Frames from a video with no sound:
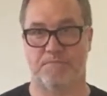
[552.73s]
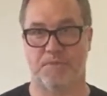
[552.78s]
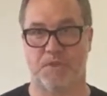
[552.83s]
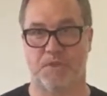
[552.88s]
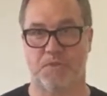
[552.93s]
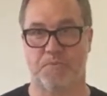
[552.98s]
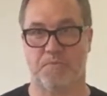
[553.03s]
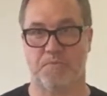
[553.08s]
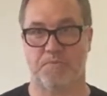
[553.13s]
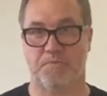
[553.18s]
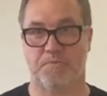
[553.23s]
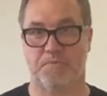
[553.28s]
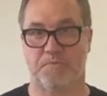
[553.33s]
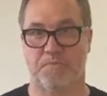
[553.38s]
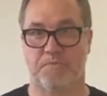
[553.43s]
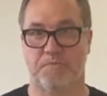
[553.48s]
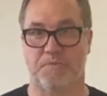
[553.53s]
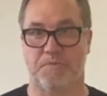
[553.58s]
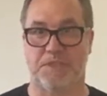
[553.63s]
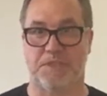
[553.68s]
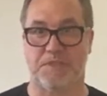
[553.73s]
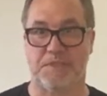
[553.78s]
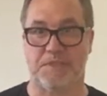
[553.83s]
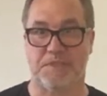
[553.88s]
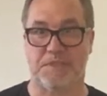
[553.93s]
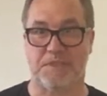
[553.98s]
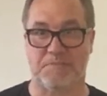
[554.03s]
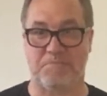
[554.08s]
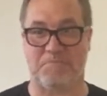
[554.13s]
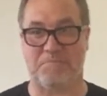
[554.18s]
So
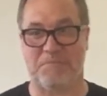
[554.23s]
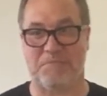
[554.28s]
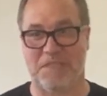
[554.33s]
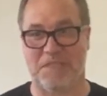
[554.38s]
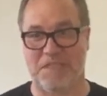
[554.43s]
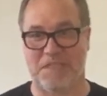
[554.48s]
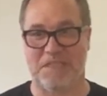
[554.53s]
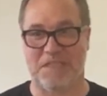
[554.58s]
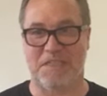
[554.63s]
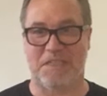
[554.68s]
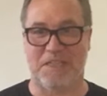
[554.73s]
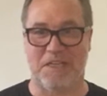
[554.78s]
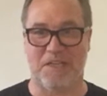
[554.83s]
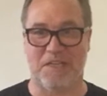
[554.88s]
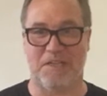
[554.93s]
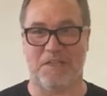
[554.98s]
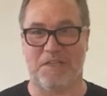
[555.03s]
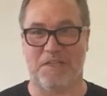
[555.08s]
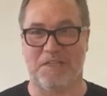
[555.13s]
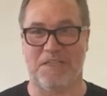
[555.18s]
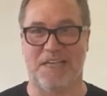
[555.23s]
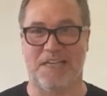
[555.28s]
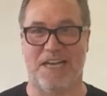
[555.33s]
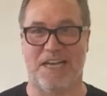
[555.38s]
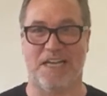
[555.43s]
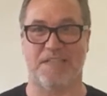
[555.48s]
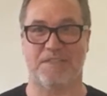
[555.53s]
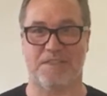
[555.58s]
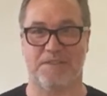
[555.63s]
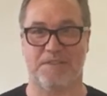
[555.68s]
this, a little
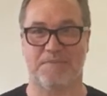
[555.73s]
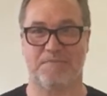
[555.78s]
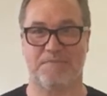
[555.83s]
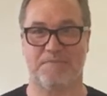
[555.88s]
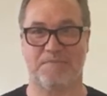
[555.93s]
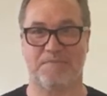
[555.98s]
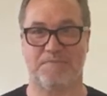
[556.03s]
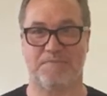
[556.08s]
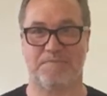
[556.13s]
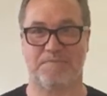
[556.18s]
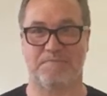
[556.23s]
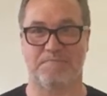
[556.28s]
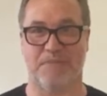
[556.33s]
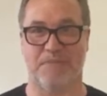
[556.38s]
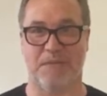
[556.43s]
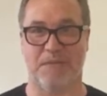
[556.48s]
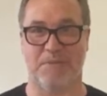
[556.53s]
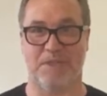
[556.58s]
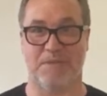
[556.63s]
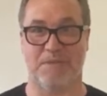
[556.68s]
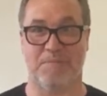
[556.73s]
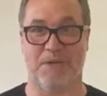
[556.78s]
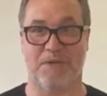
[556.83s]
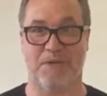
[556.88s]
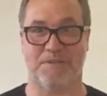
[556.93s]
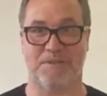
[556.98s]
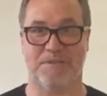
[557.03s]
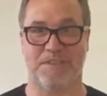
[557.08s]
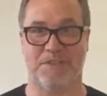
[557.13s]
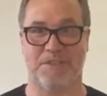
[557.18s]
answer maybe
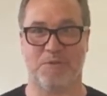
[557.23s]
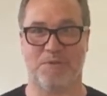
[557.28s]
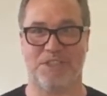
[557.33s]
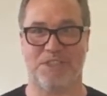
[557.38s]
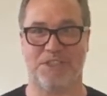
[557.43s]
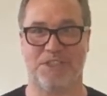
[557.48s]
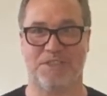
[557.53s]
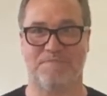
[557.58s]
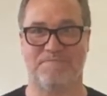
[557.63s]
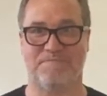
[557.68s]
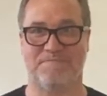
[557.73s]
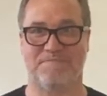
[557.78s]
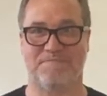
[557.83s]
about this question.